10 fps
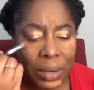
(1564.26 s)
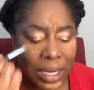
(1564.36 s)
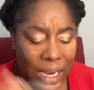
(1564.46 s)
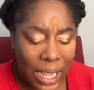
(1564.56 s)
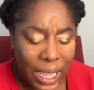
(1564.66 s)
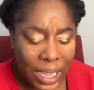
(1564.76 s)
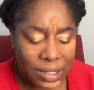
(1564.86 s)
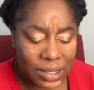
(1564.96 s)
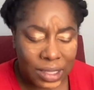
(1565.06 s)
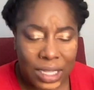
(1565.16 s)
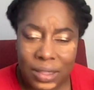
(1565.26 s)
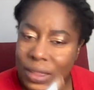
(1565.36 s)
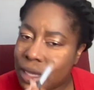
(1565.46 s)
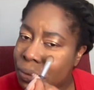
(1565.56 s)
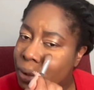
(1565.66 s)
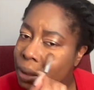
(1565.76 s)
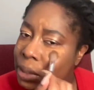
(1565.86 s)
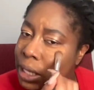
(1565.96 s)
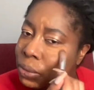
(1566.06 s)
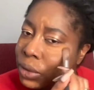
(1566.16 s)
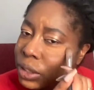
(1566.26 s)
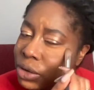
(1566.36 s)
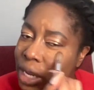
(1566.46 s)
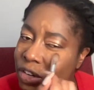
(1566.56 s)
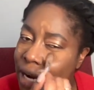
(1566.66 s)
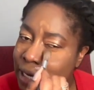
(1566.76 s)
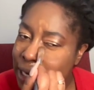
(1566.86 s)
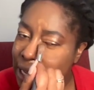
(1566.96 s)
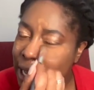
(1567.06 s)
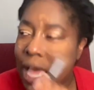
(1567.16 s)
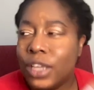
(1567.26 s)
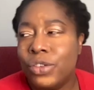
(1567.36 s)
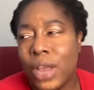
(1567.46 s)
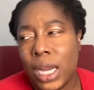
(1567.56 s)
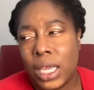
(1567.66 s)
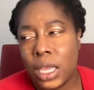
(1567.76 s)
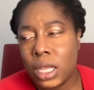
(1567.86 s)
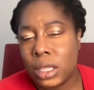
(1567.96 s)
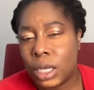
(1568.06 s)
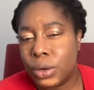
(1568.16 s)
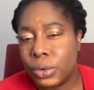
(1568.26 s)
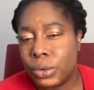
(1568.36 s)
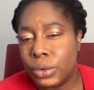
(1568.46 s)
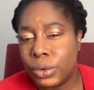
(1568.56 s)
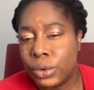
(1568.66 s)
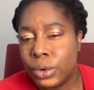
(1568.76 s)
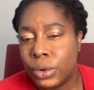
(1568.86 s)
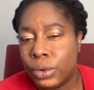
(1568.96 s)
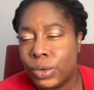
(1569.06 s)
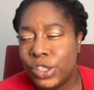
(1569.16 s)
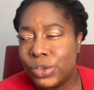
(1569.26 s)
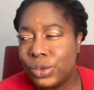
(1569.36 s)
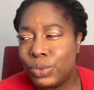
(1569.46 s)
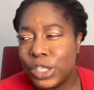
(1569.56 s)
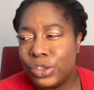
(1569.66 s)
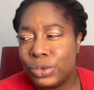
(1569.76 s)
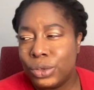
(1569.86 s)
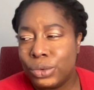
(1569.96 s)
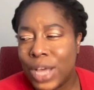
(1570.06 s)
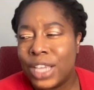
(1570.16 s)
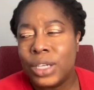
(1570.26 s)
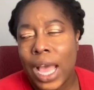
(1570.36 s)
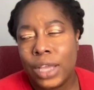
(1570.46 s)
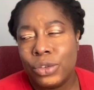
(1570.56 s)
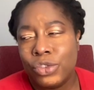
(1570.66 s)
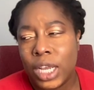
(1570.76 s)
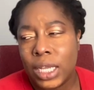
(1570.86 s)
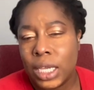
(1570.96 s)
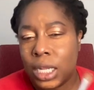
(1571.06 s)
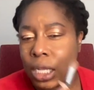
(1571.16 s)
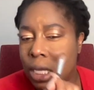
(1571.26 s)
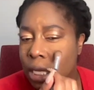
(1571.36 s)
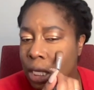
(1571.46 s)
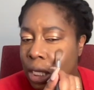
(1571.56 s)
would not think that they were gonna be like, well, you know, I tried to get it. How you try to get it though? What you what you do? How you, how you try to get it?